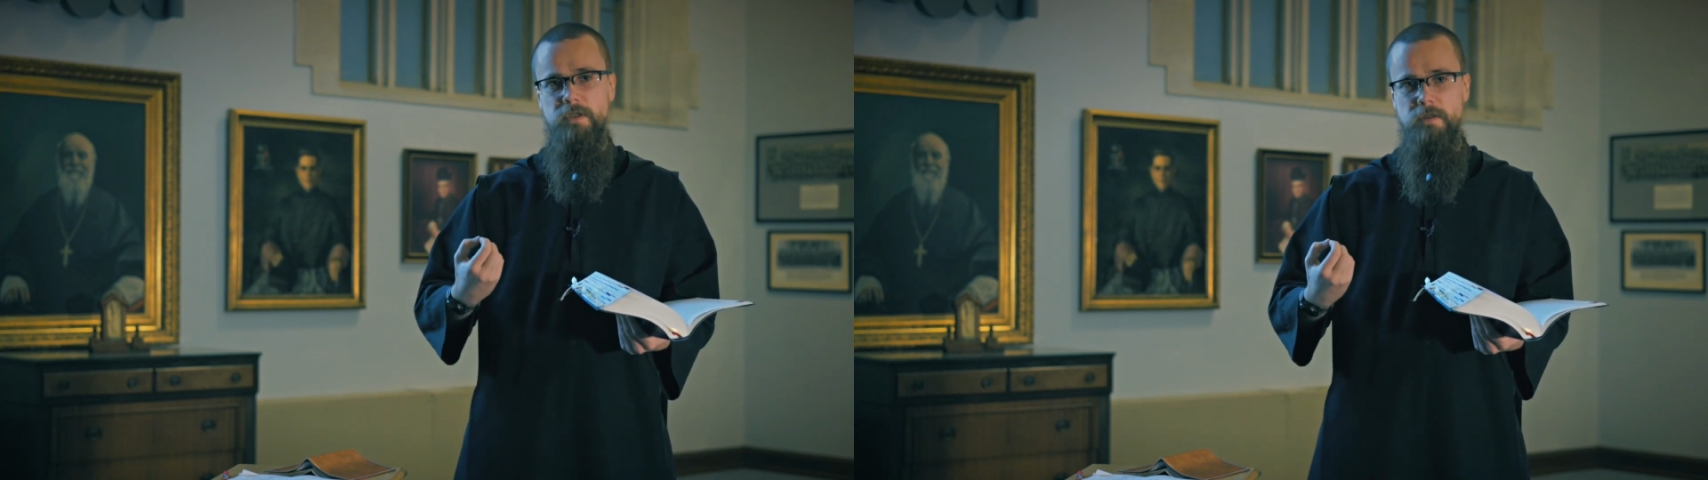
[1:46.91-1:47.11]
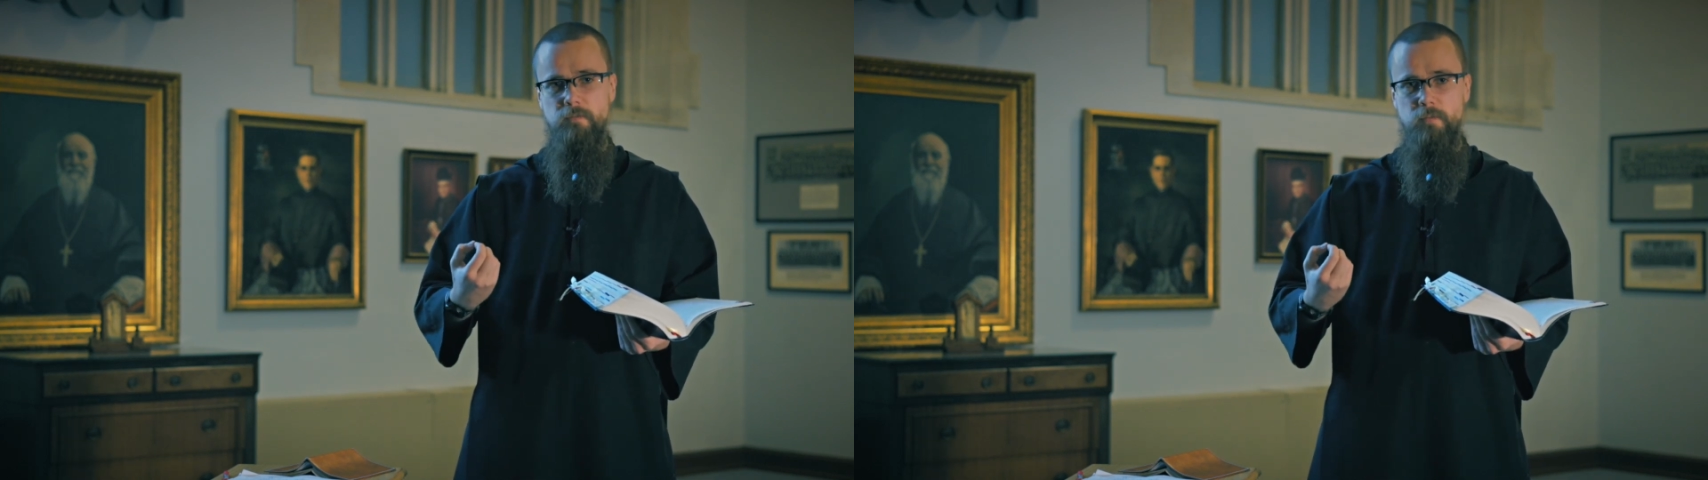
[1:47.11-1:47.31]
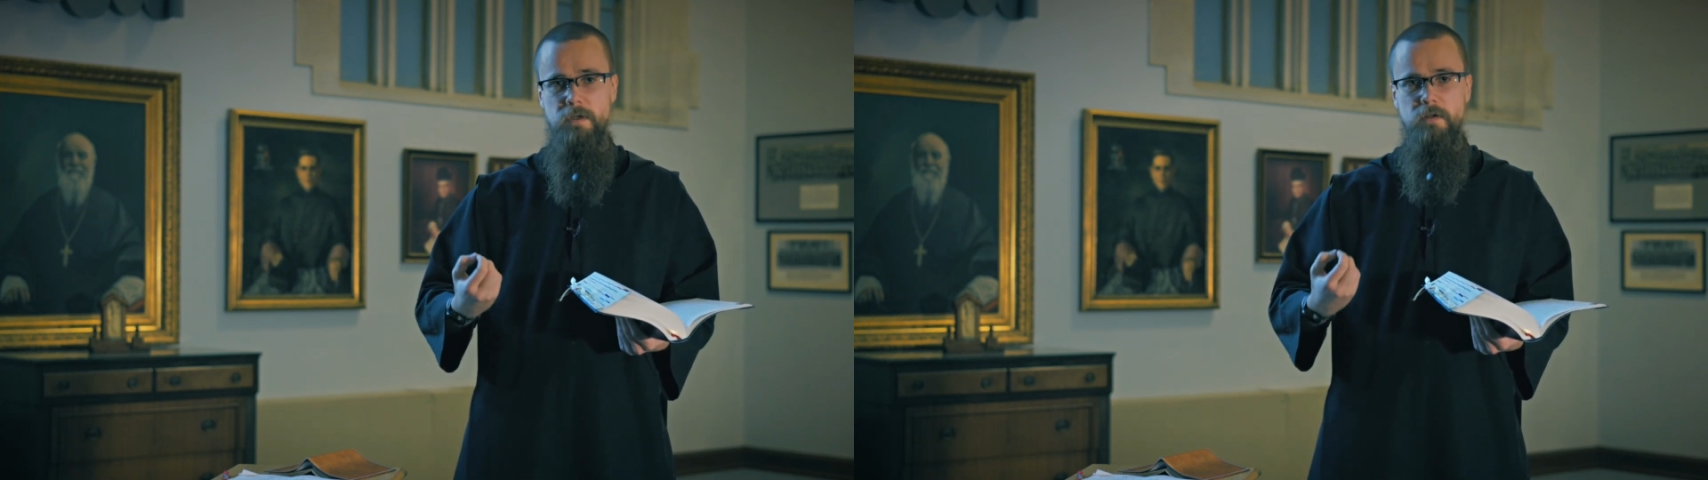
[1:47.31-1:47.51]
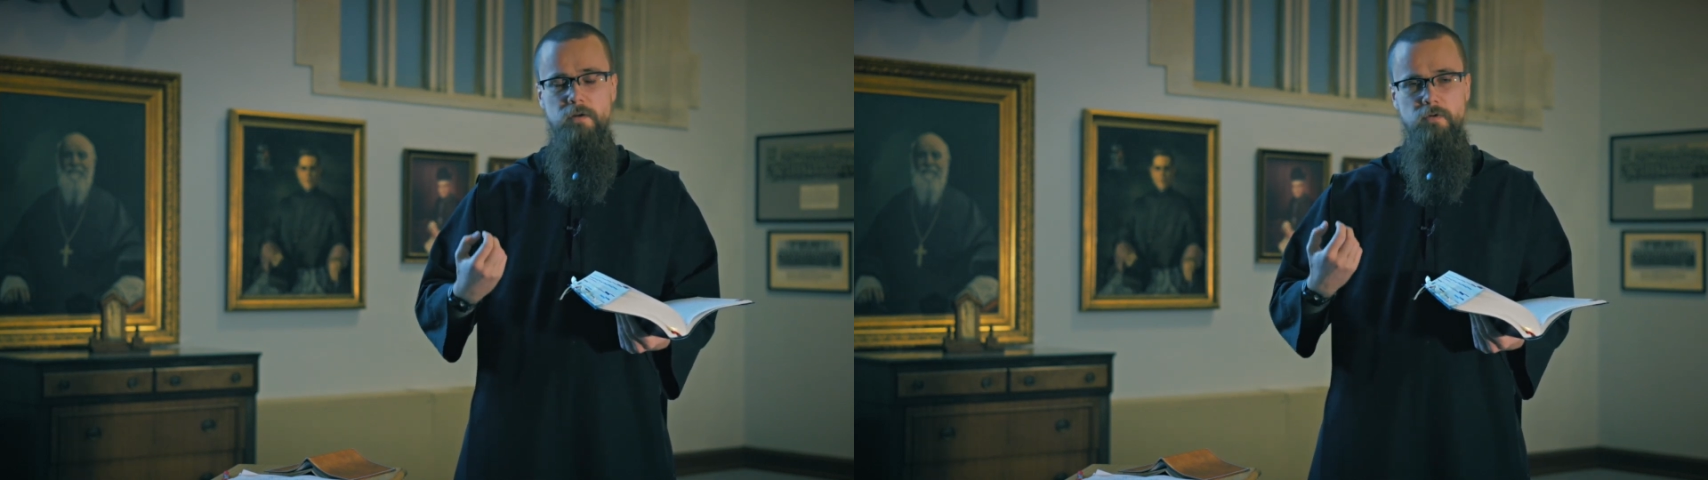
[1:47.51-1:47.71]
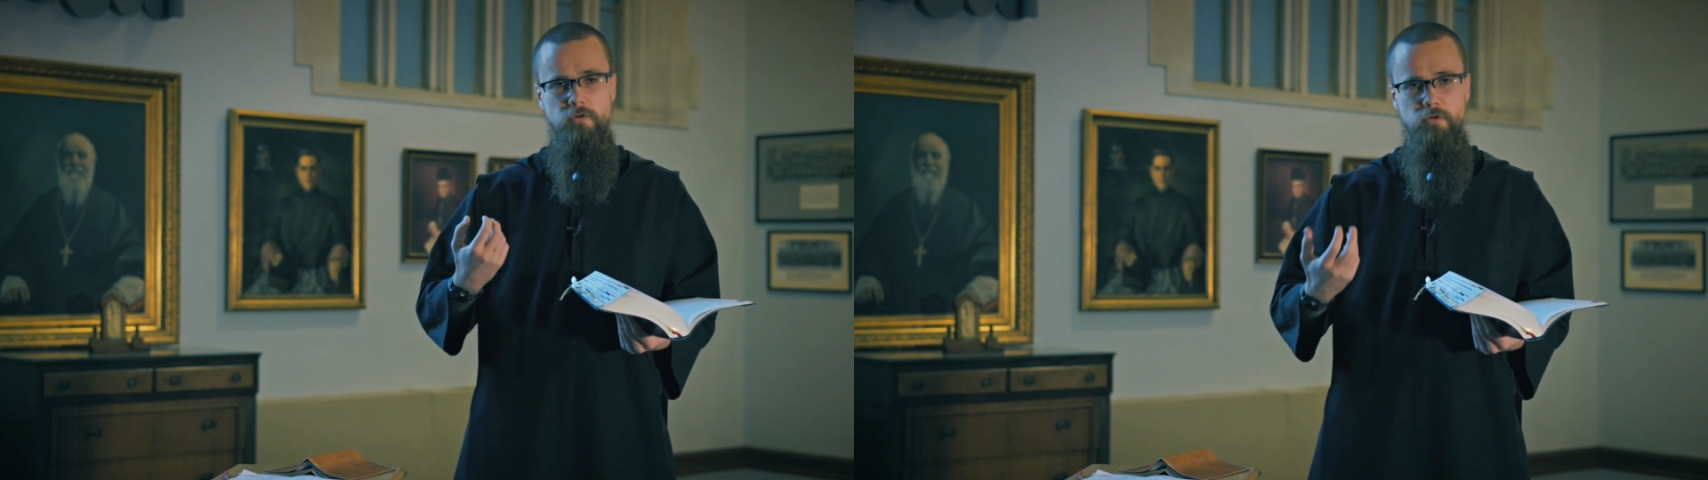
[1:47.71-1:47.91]
him
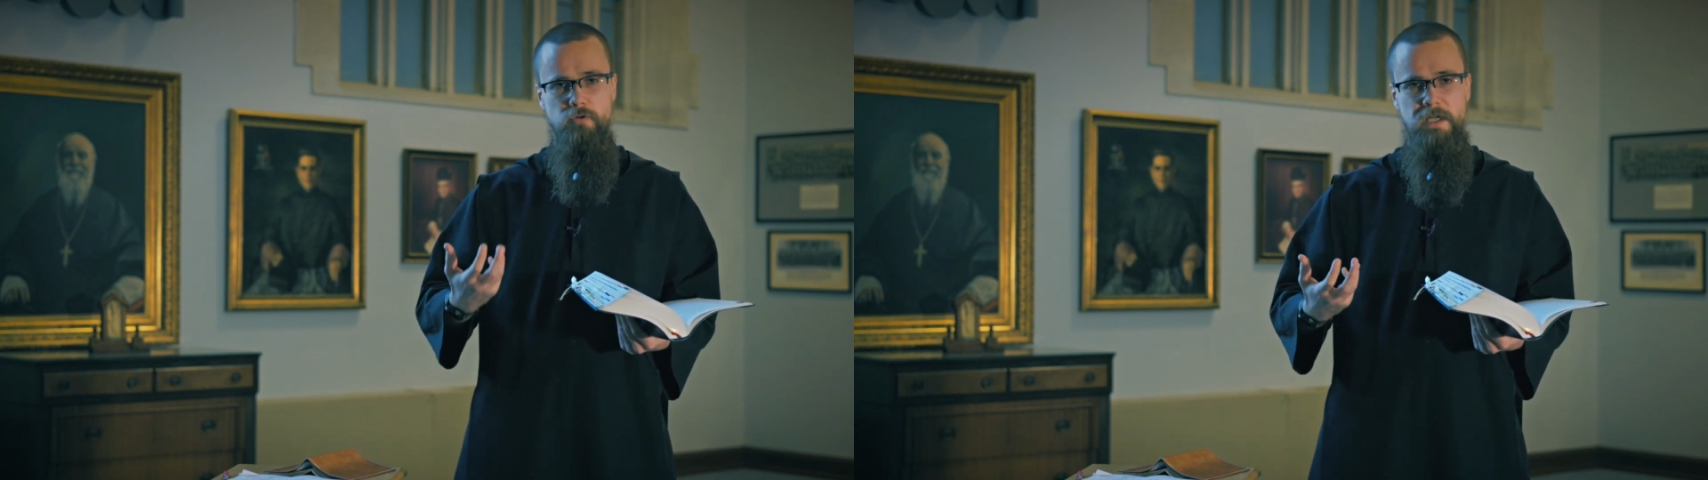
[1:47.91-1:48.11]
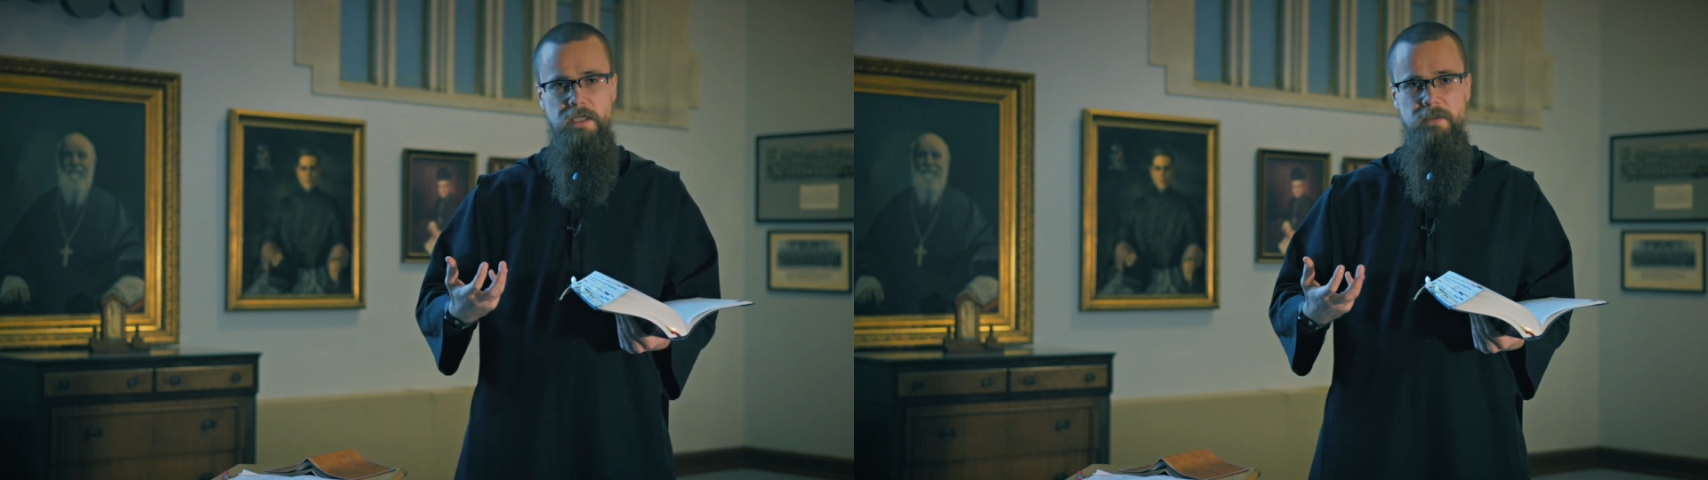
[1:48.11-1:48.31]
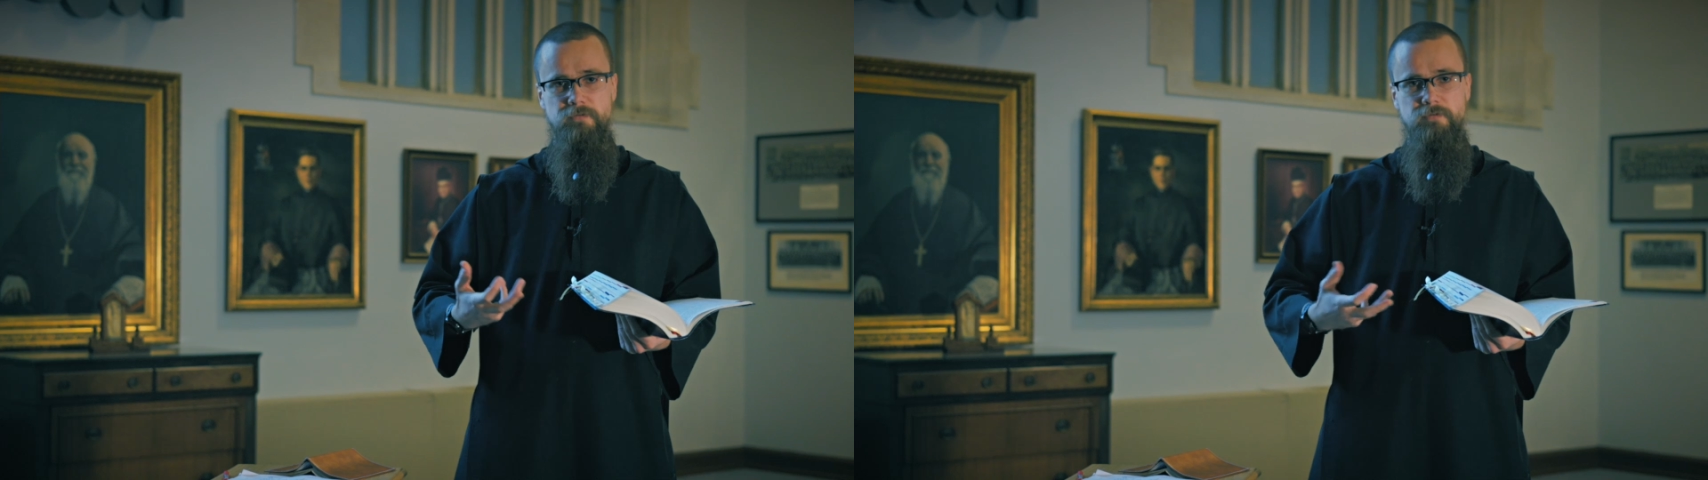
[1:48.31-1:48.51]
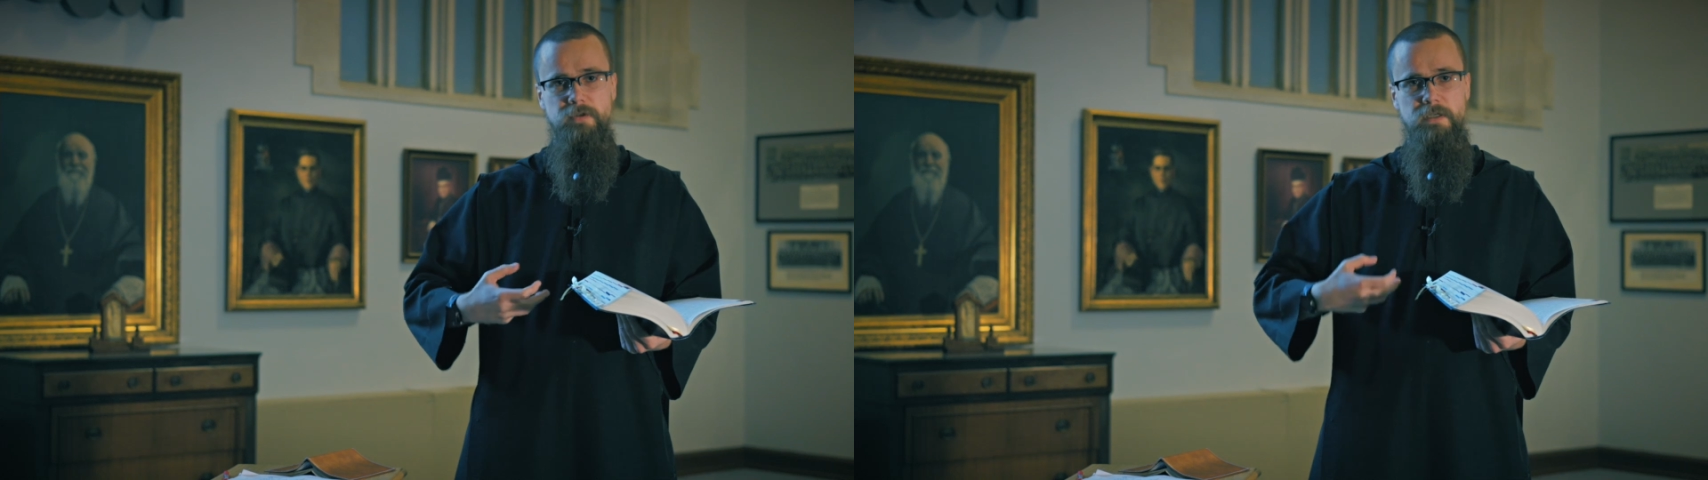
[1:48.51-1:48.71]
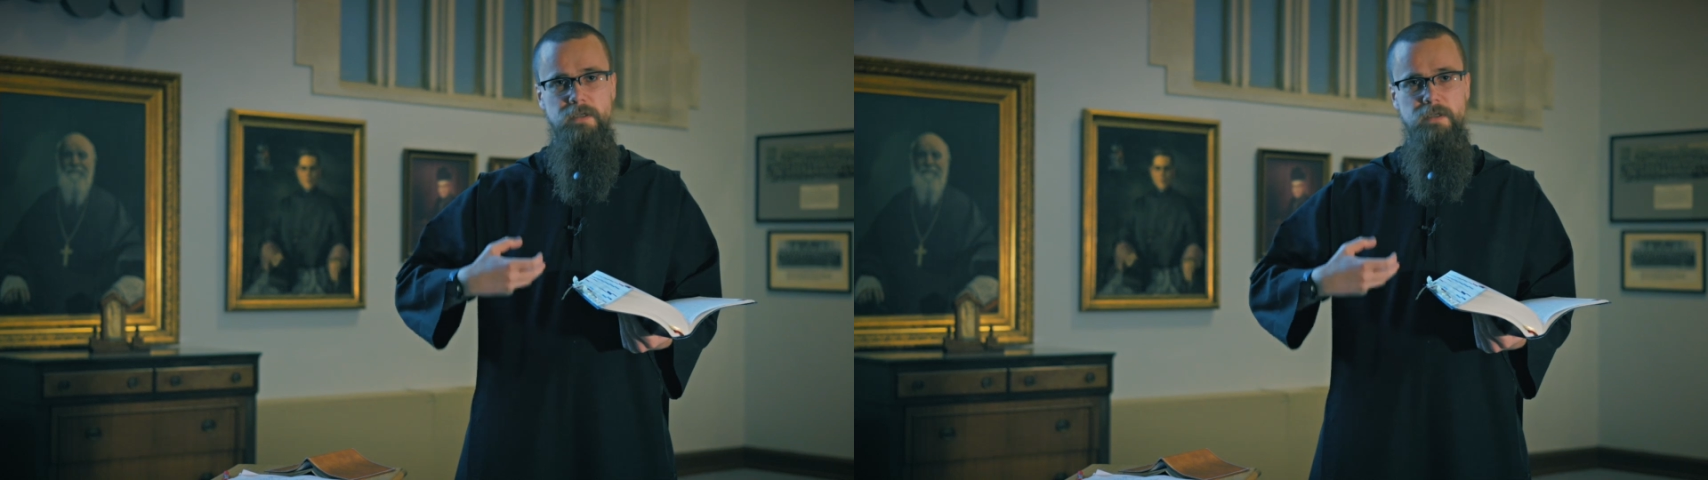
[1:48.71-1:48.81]
new life,